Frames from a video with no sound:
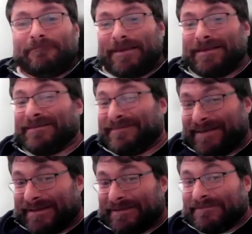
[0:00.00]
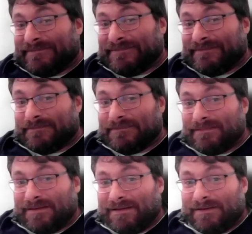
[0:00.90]
make change
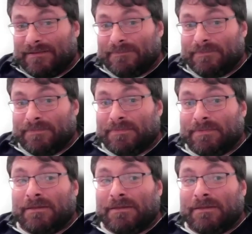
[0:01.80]
through